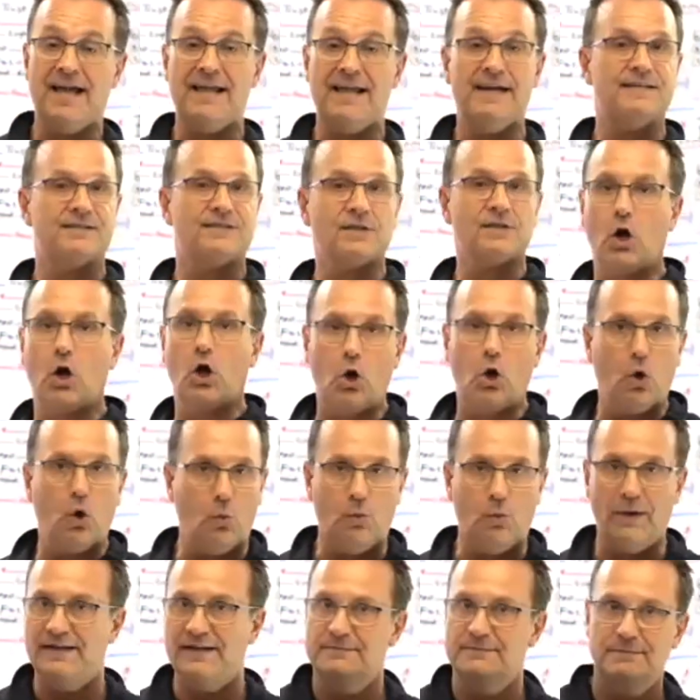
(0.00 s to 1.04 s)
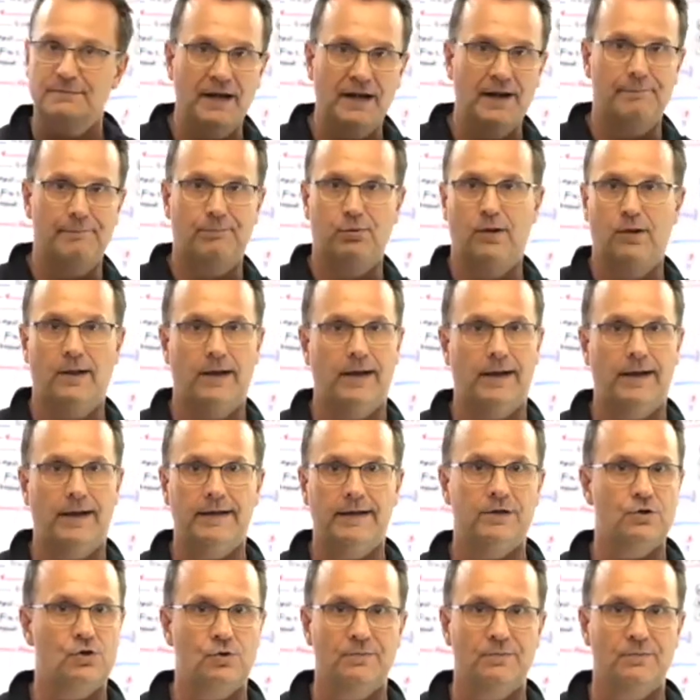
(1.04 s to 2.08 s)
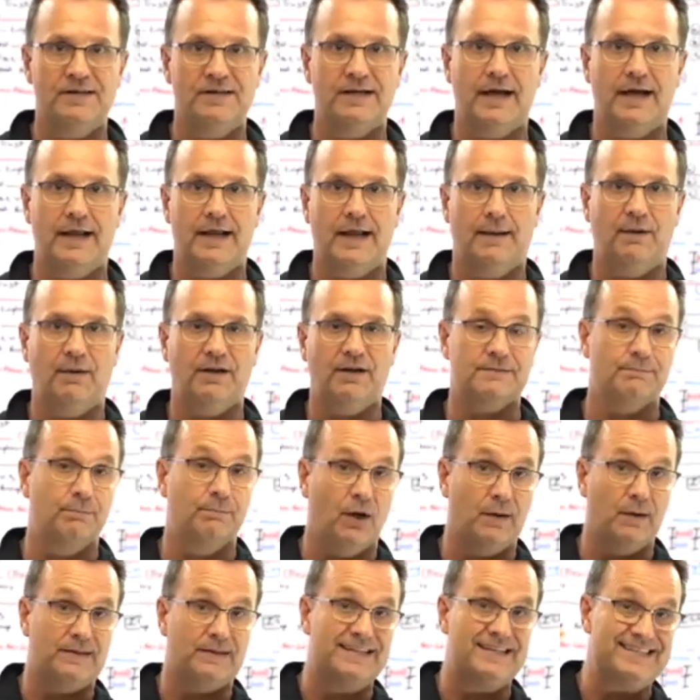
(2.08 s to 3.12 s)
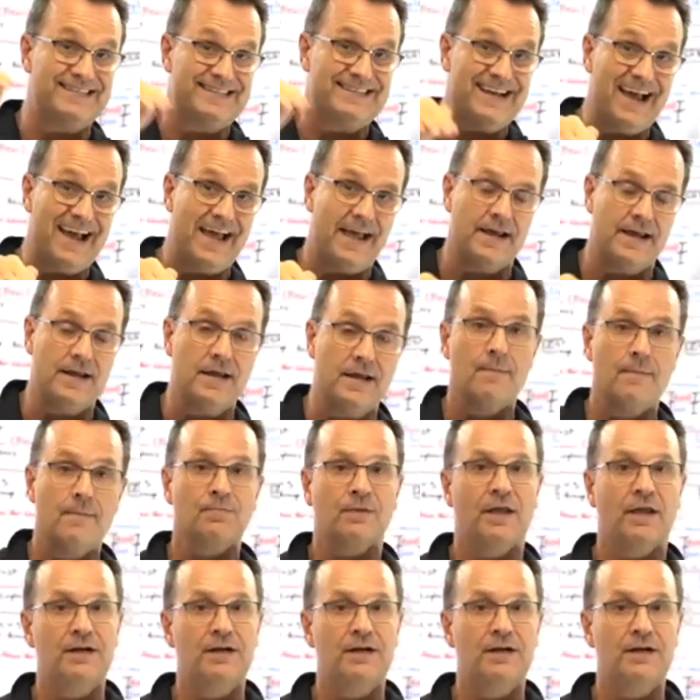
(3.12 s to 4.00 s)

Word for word: And it's always been at play in human dynamics, but today